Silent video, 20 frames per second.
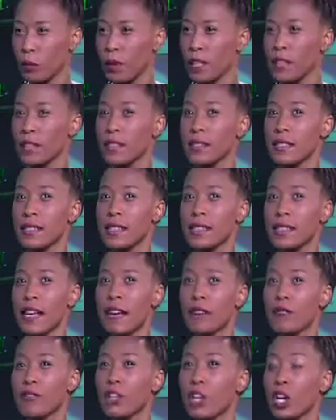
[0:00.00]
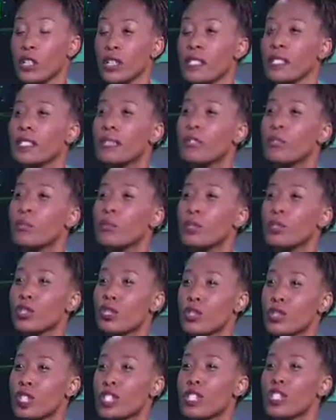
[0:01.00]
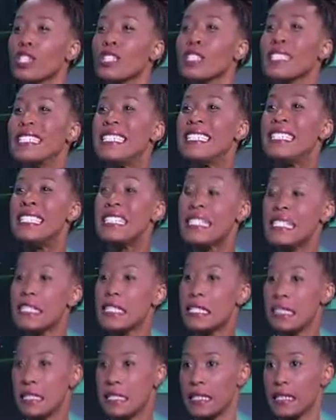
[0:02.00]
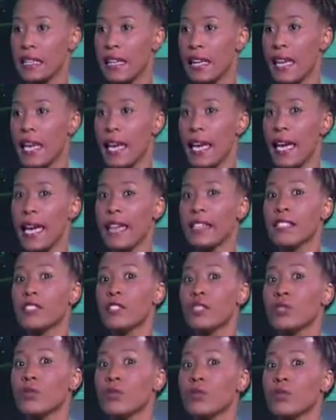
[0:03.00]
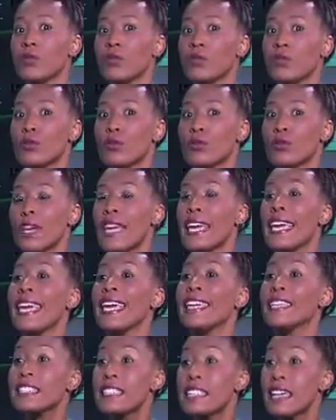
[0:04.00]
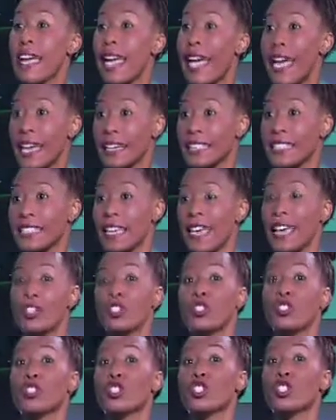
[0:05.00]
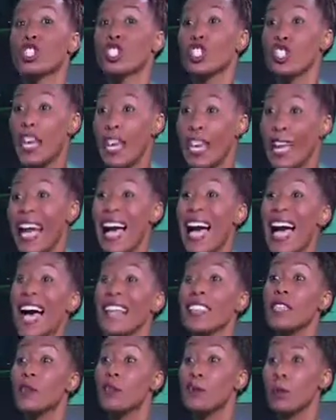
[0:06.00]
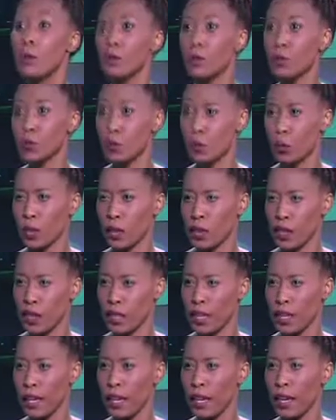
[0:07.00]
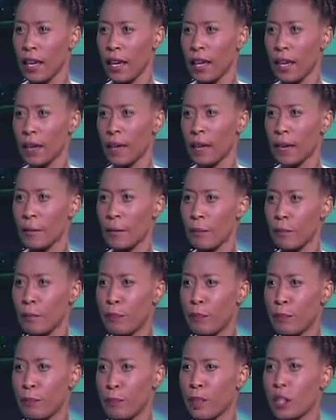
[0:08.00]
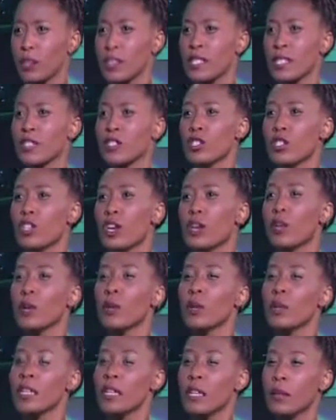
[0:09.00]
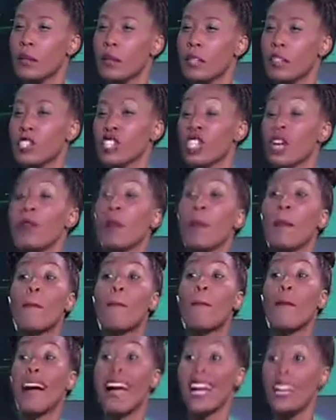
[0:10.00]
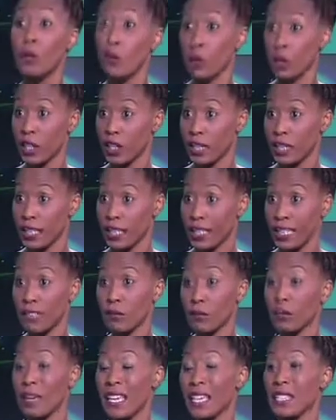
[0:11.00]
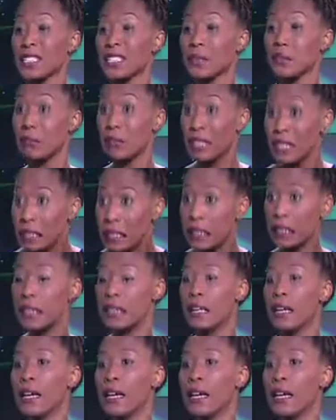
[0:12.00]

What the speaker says: because I've gotten an opportunity to listen and to interact and to share other people's work, because it's not only about sharing my work that makes me